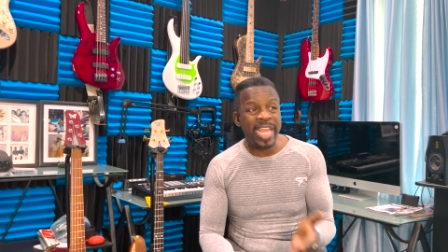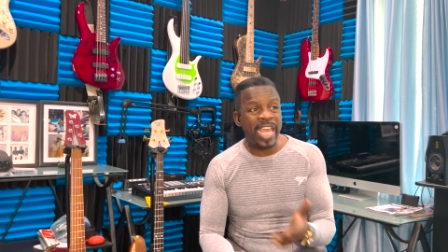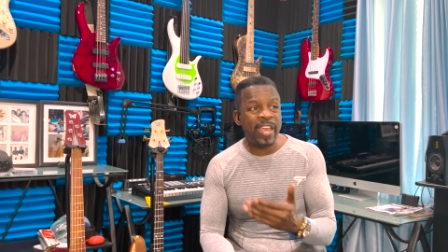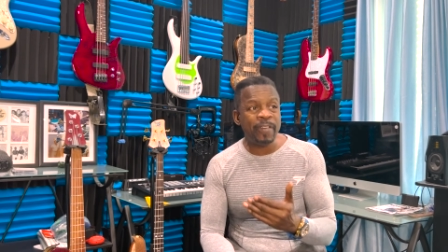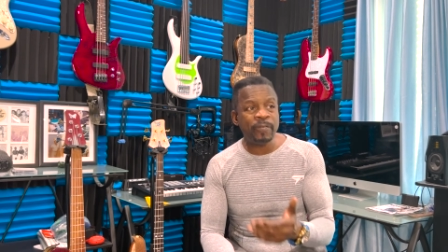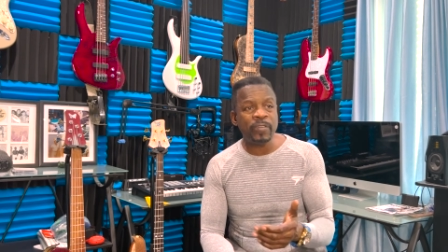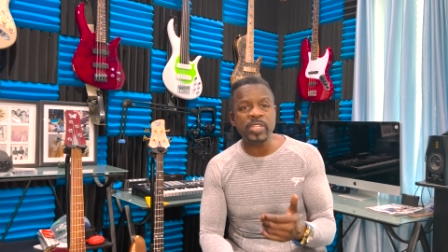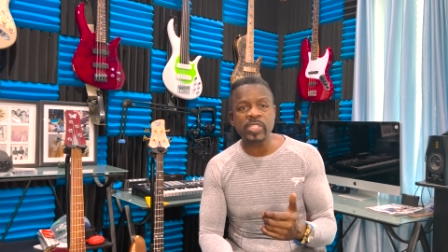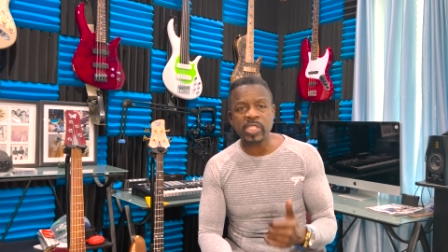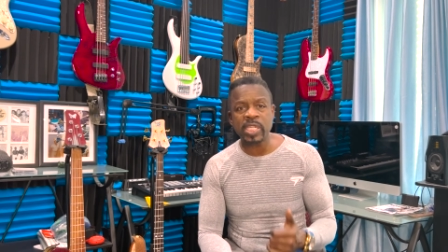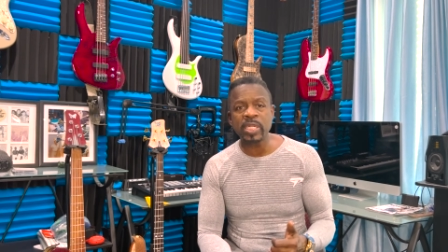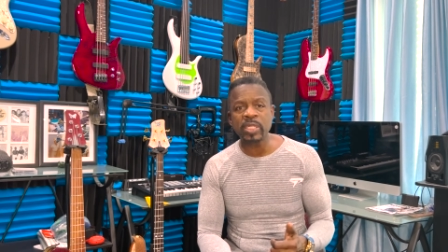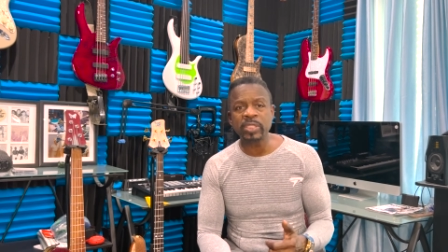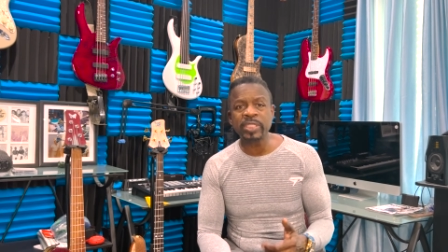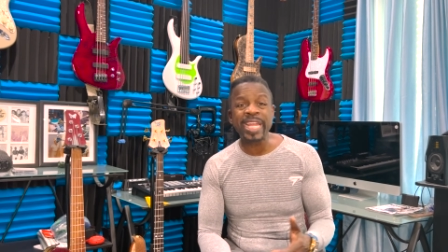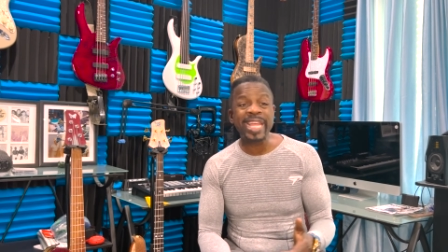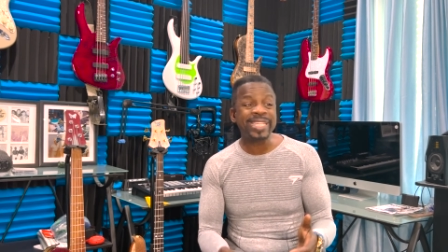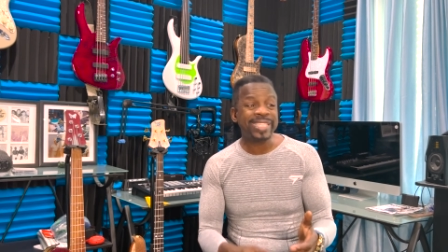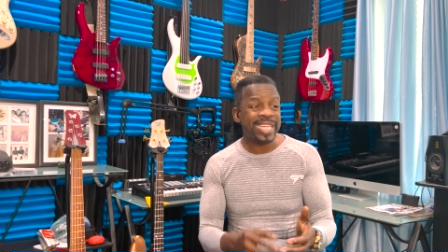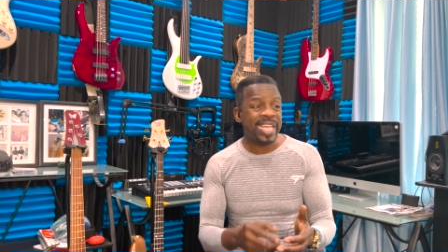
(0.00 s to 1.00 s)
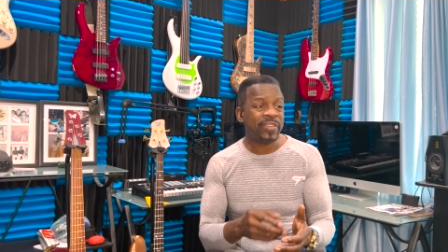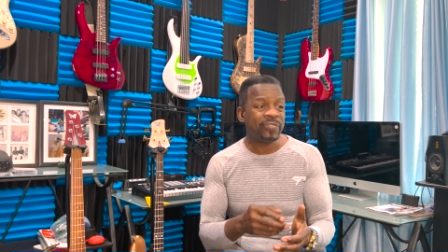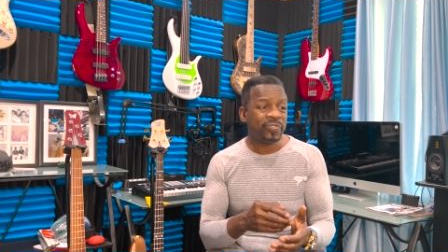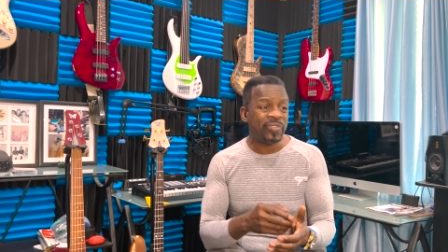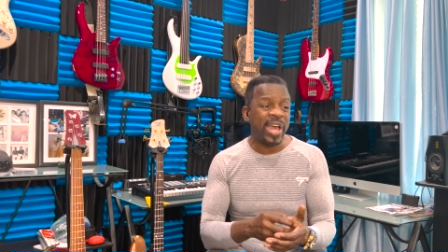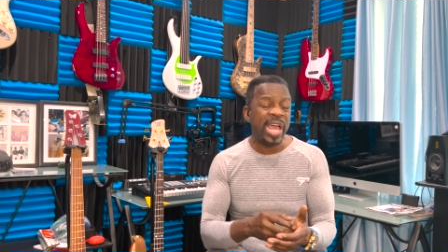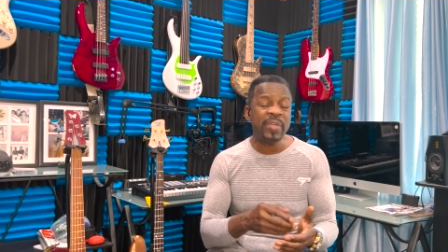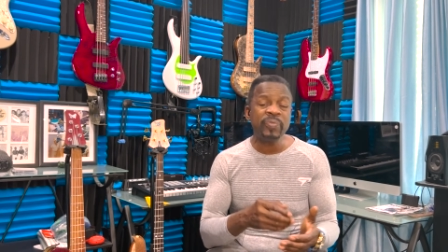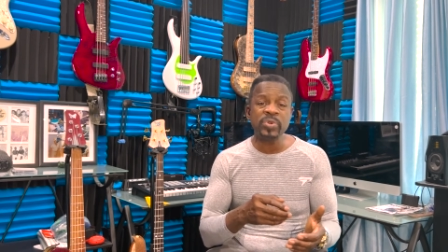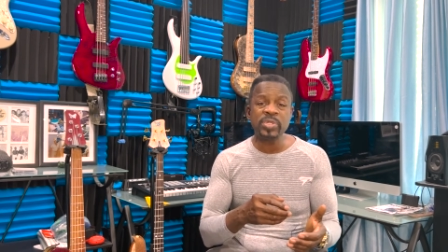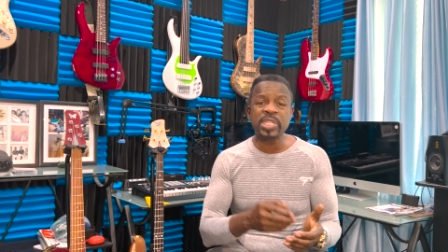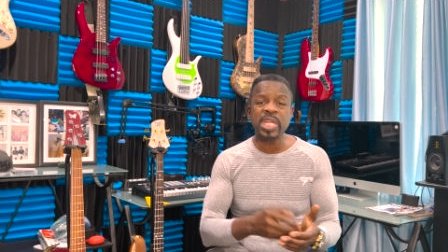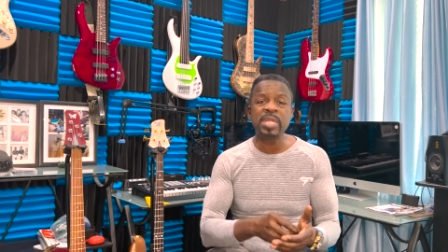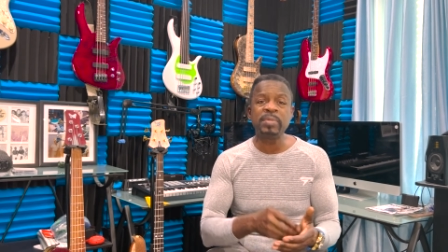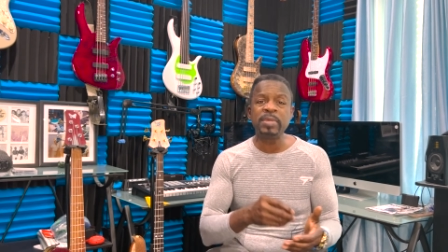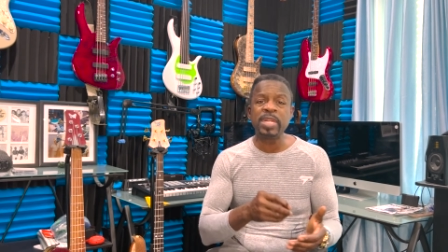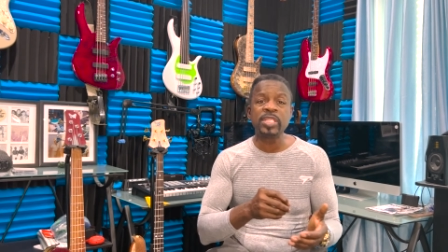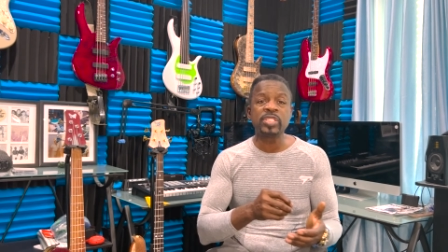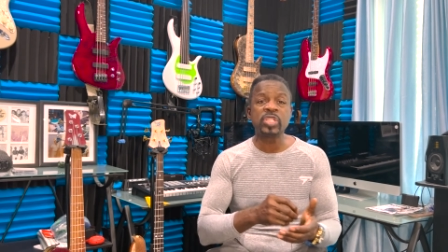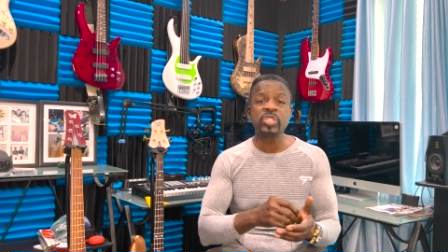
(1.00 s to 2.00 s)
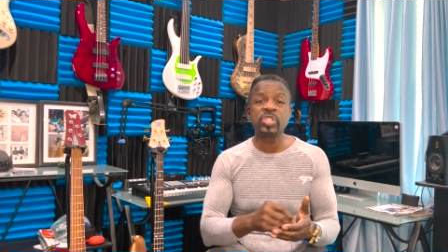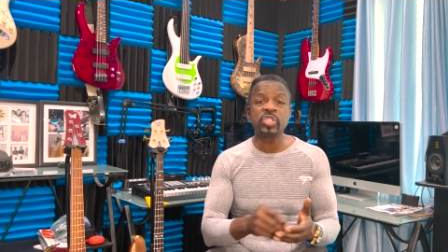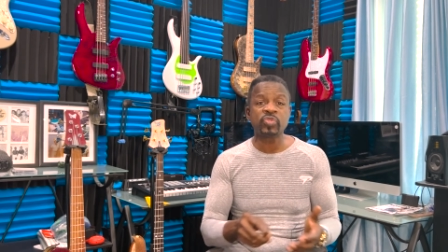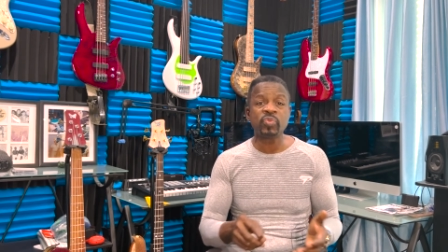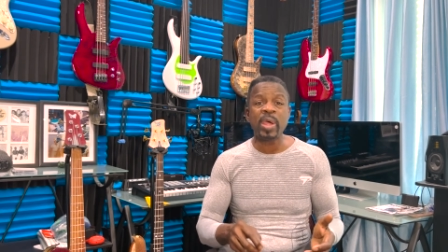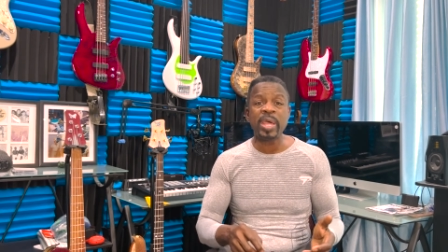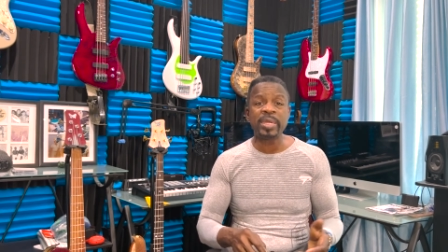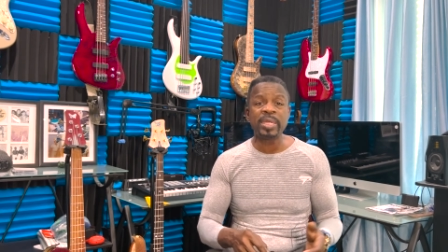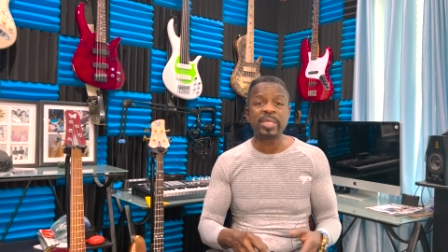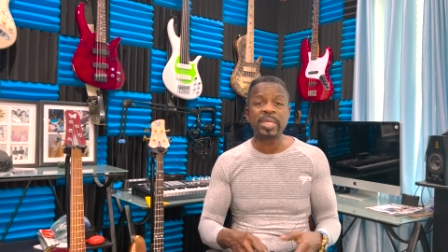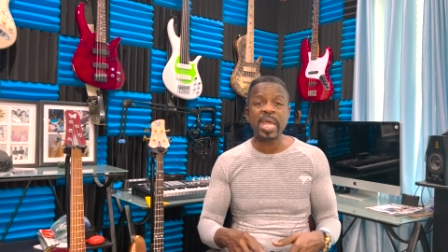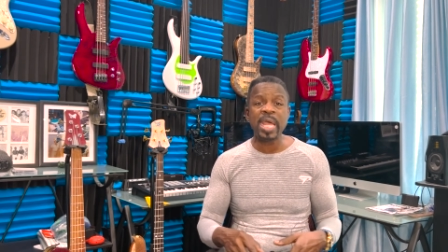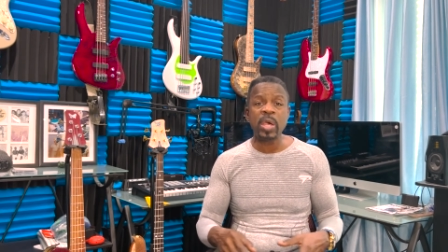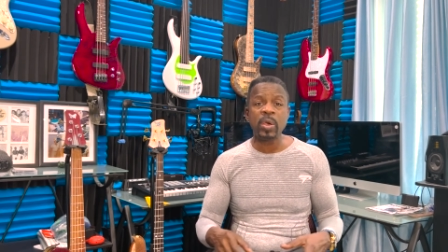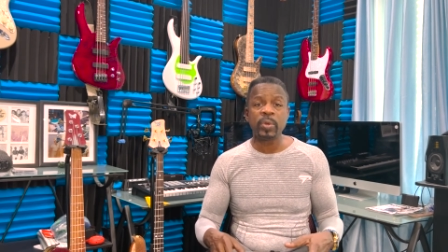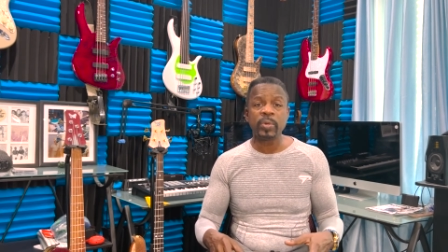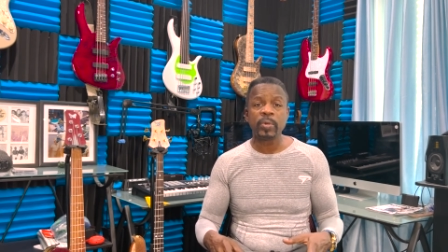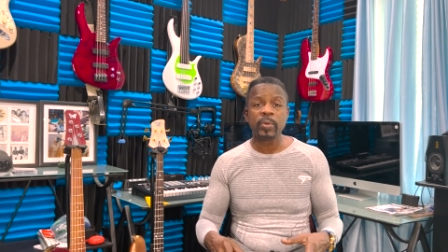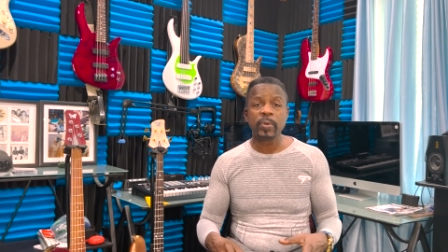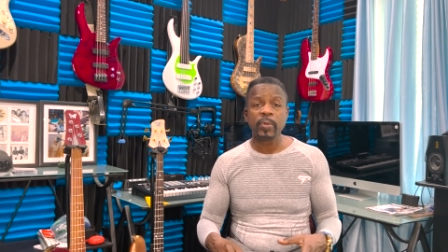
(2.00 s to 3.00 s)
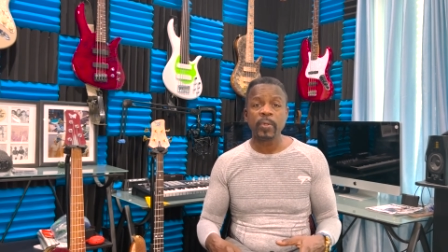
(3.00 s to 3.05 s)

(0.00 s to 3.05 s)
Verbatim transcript: Every single day, take 5 or 10 minutes and just write it down.